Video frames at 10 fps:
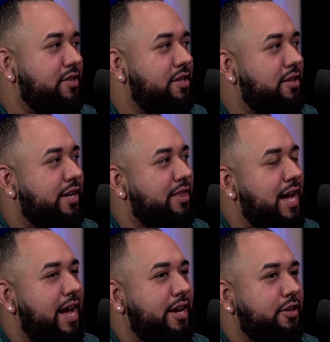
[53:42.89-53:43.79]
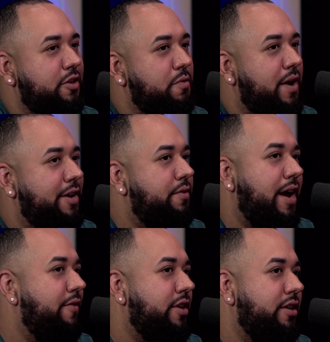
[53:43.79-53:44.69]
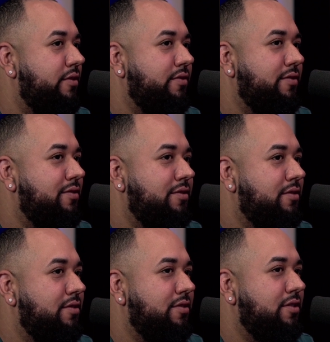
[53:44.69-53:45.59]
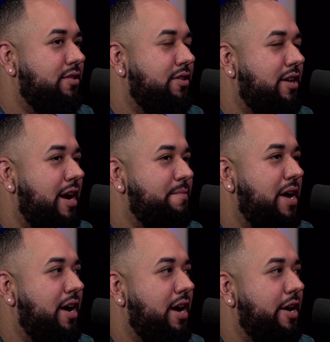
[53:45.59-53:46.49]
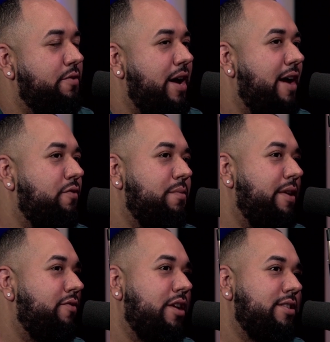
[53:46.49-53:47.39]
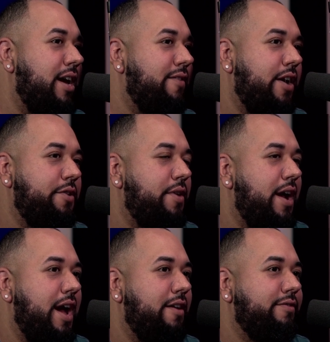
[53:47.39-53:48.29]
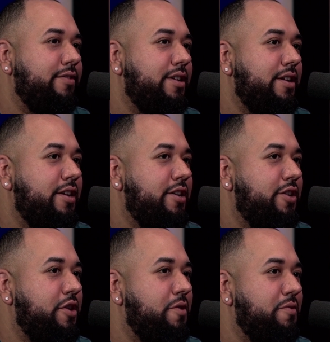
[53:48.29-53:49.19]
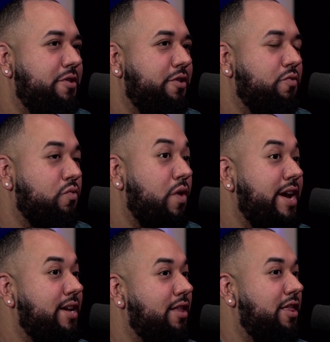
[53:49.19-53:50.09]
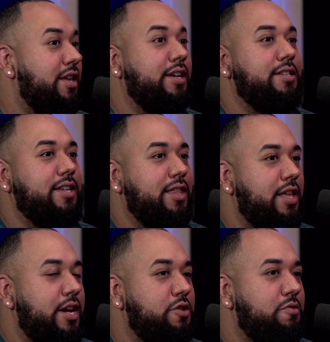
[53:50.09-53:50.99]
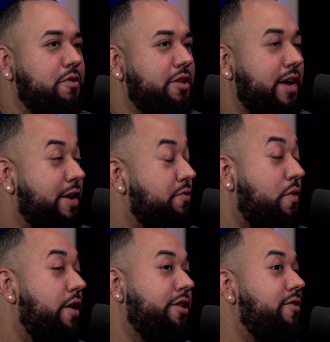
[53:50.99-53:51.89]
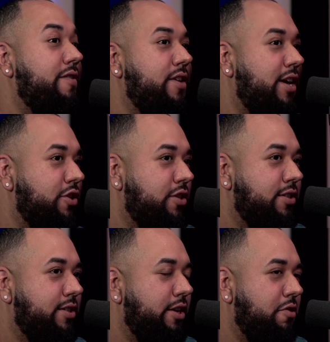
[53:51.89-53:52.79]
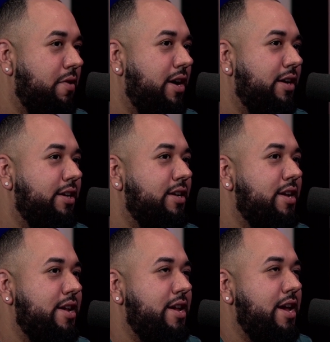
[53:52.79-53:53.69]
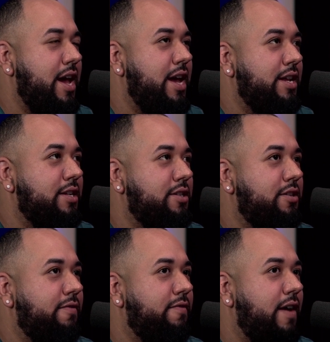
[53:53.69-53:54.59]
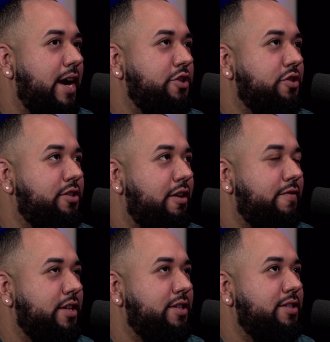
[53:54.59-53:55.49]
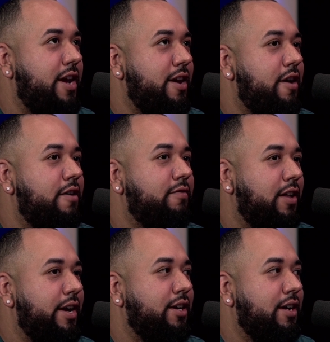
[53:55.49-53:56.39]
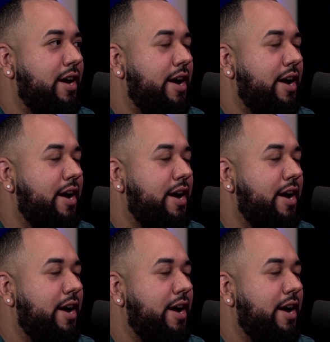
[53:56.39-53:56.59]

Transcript: even to look at that and go, well, I don't have enough. I don't have what my friends have. I don't have, the great things that they do, or I don't go on the great vacations they go on, and to find yourself in this state of like,